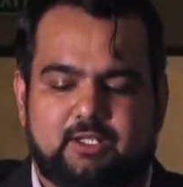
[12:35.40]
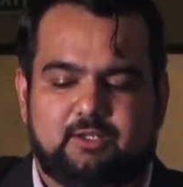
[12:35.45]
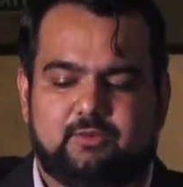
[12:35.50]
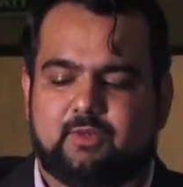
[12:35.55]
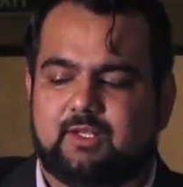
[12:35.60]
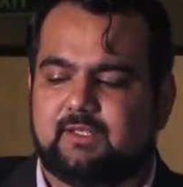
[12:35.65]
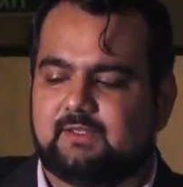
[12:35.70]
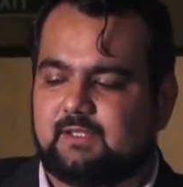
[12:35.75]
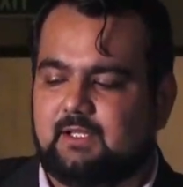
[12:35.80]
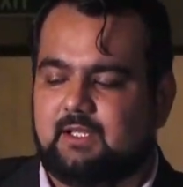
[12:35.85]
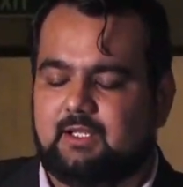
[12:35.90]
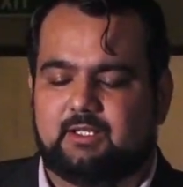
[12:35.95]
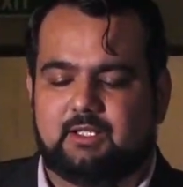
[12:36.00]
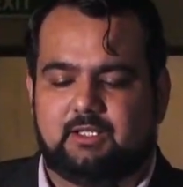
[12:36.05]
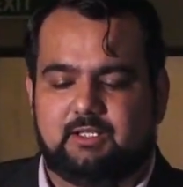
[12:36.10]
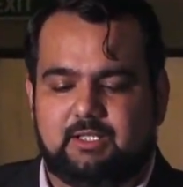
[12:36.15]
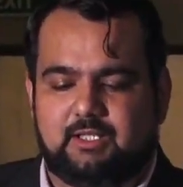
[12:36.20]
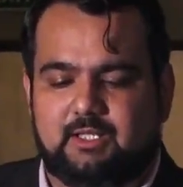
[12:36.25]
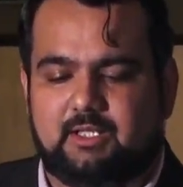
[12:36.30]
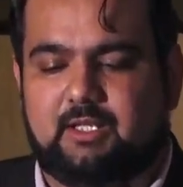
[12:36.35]
you can select a
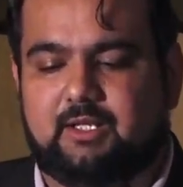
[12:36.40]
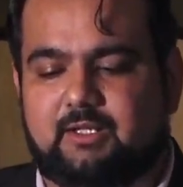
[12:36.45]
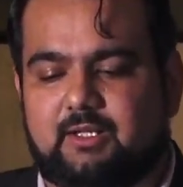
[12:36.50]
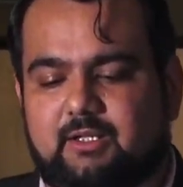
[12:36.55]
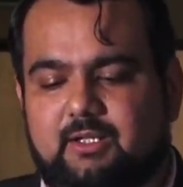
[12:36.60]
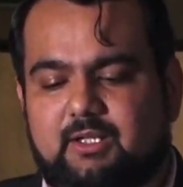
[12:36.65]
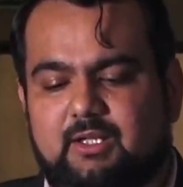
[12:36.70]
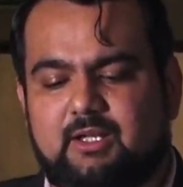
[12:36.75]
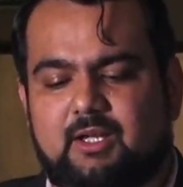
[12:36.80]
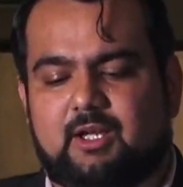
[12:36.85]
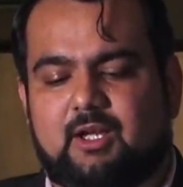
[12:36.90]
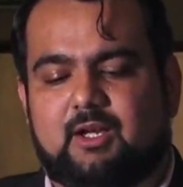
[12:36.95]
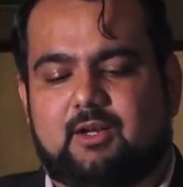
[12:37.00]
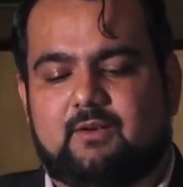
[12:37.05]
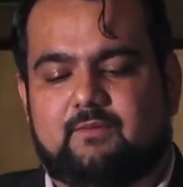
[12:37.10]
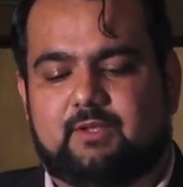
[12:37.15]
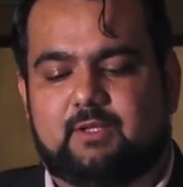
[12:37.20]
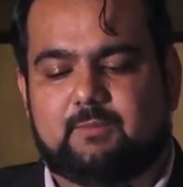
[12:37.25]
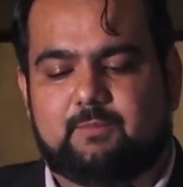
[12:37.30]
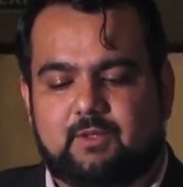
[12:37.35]
legal entity.
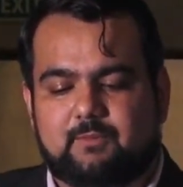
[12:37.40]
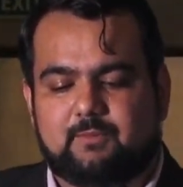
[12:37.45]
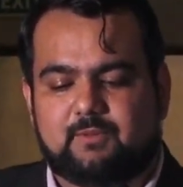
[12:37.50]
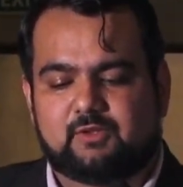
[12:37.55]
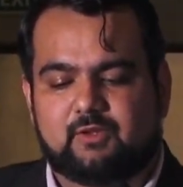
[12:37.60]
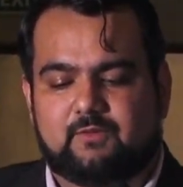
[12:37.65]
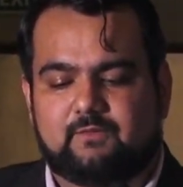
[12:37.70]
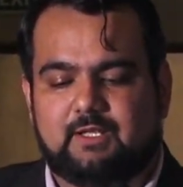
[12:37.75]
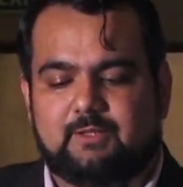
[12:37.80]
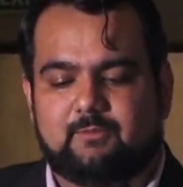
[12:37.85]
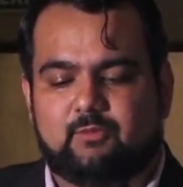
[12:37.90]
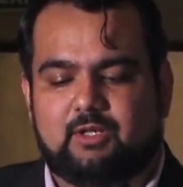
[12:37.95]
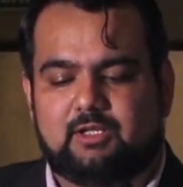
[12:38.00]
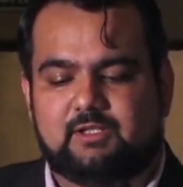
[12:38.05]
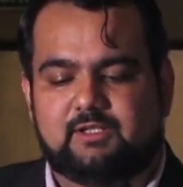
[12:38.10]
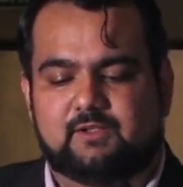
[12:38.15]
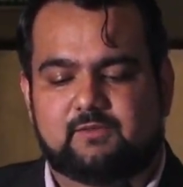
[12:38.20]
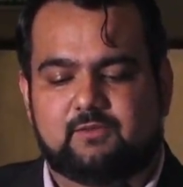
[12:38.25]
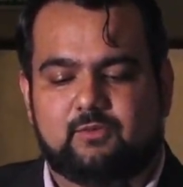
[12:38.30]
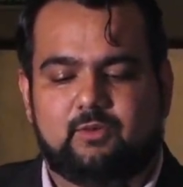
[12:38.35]
For the purpose of demo, I'll
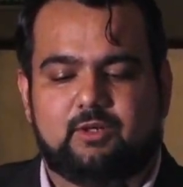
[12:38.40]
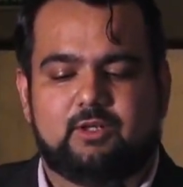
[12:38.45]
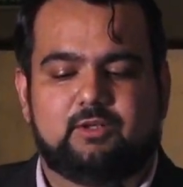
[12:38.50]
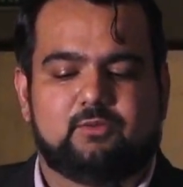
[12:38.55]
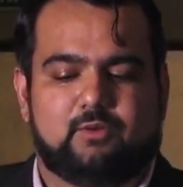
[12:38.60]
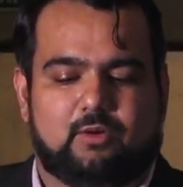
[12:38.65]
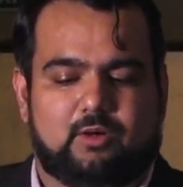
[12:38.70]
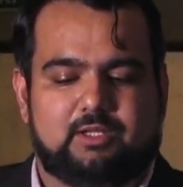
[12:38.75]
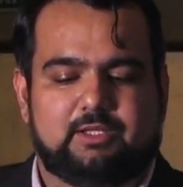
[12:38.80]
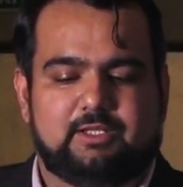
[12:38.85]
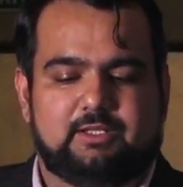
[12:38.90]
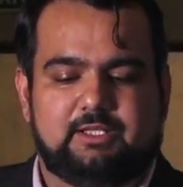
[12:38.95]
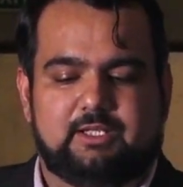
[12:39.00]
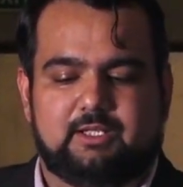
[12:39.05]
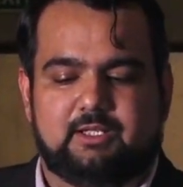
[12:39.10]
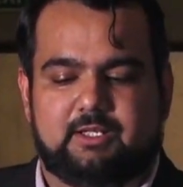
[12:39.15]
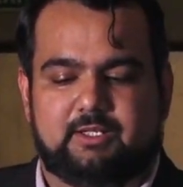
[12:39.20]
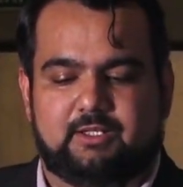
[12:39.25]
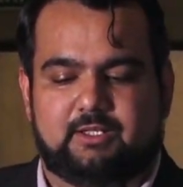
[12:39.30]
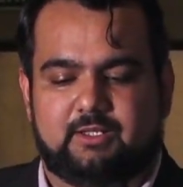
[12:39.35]
just go into all the
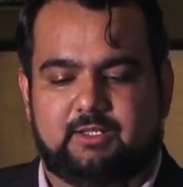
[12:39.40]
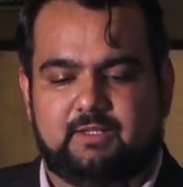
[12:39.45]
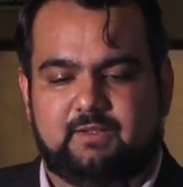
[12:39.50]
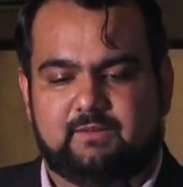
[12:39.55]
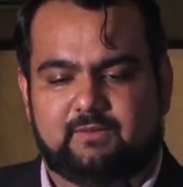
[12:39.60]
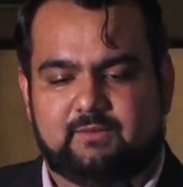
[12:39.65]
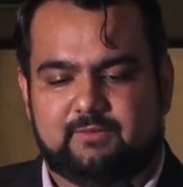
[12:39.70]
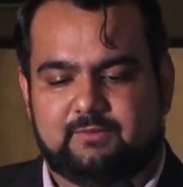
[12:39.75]
legal entities.